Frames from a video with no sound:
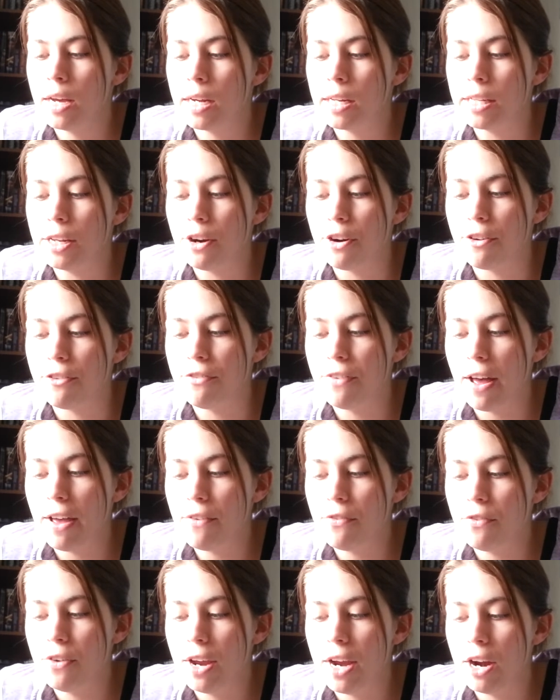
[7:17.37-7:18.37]
Clear a
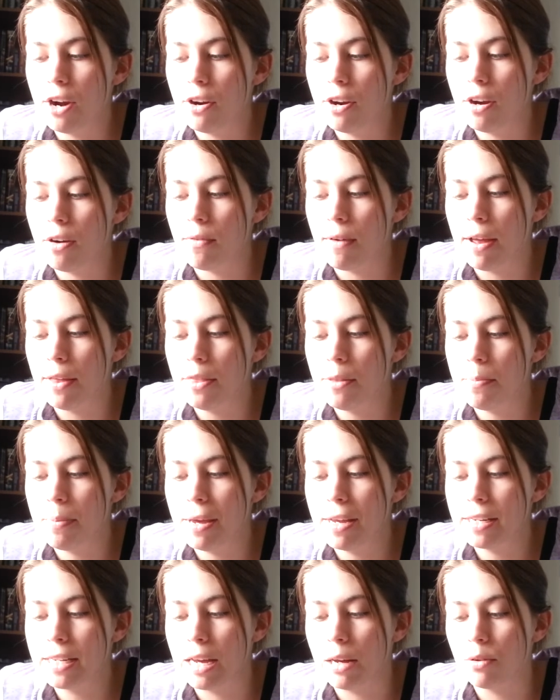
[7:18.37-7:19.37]
5-foot area around the
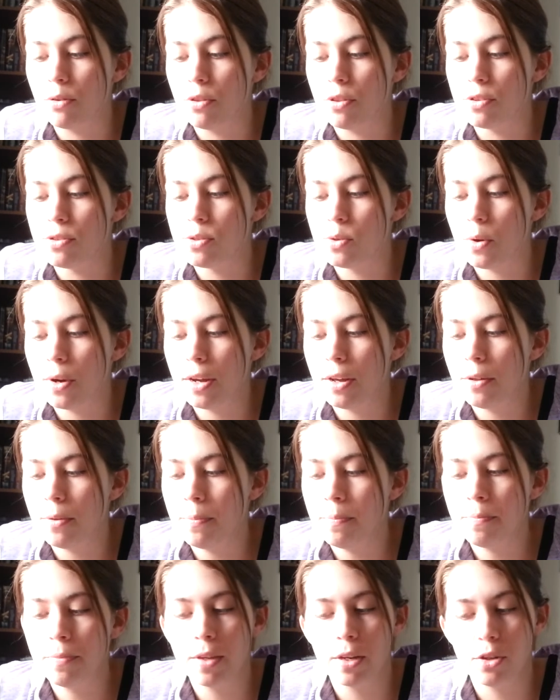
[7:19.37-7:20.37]
pit down to the soil.